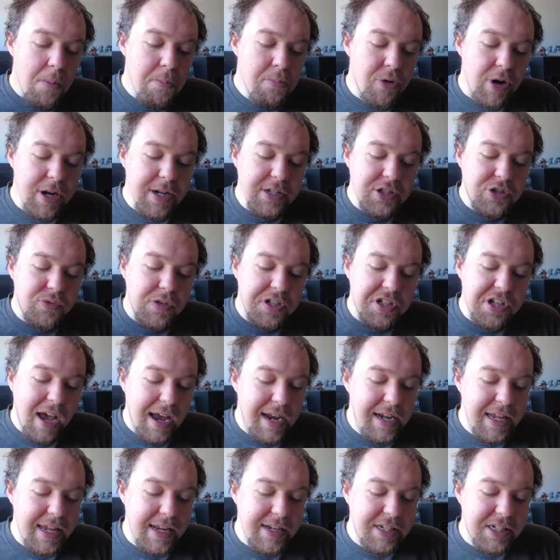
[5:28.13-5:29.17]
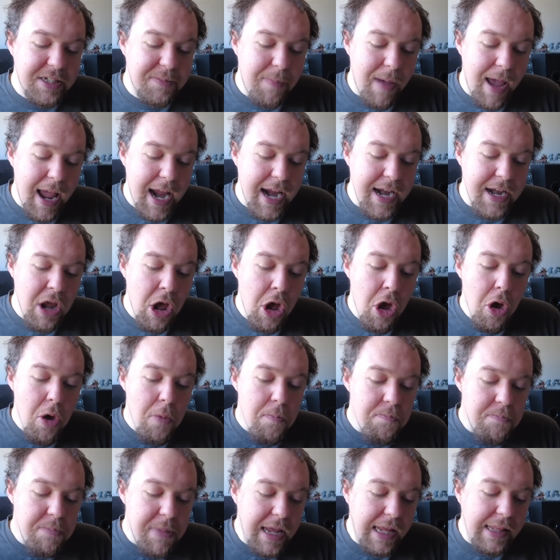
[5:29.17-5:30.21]
Britons residing in Spain
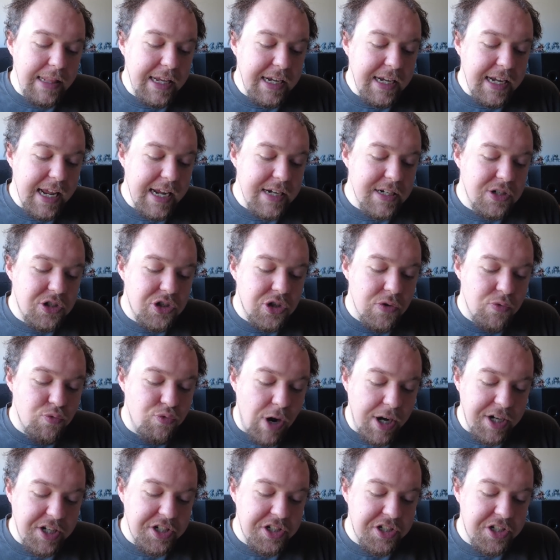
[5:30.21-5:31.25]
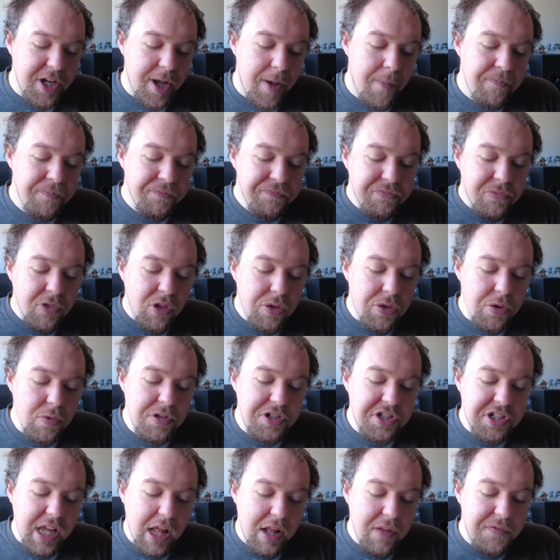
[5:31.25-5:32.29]
merely needed to register through
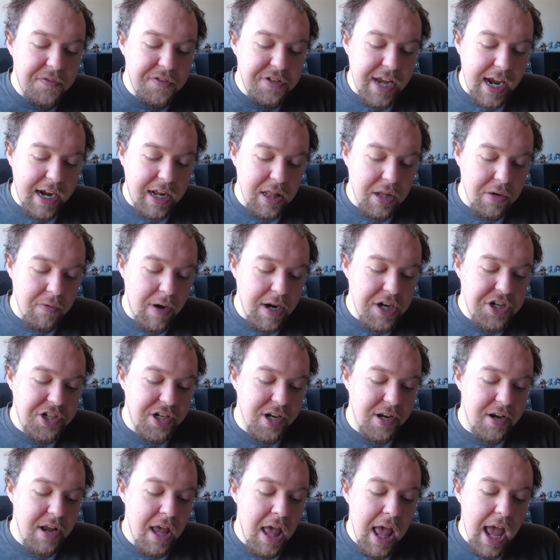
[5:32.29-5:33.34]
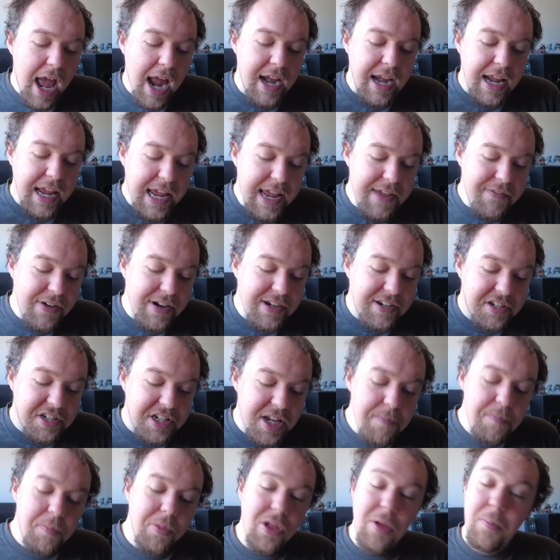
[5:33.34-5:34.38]
self-declaration, an even
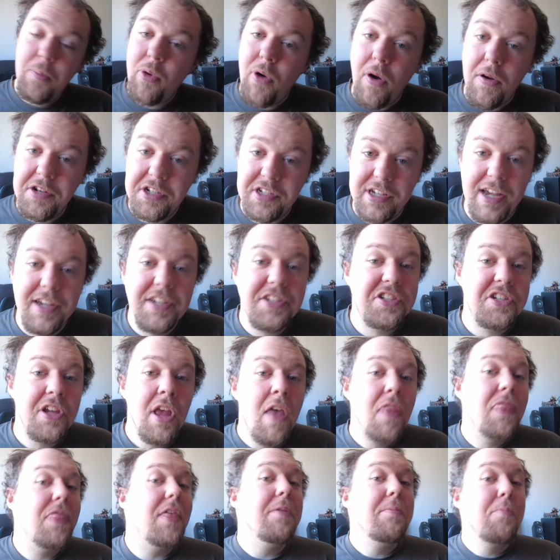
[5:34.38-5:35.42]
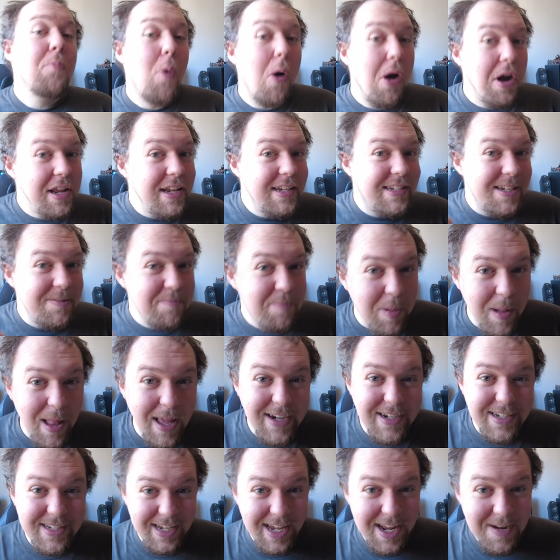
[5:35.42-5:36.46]
simpler process than what is in
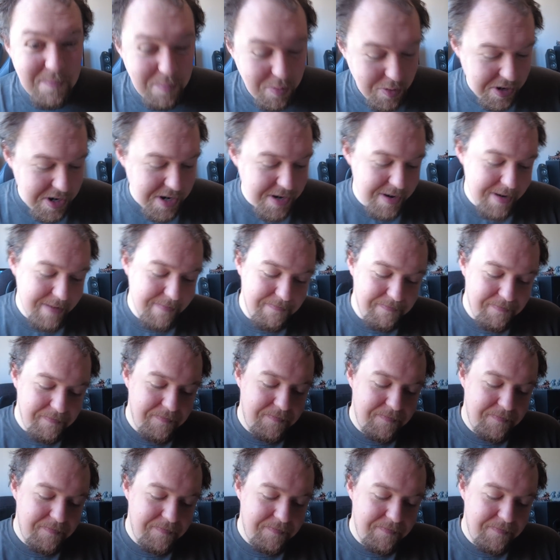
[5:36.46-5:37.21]
place in Britain.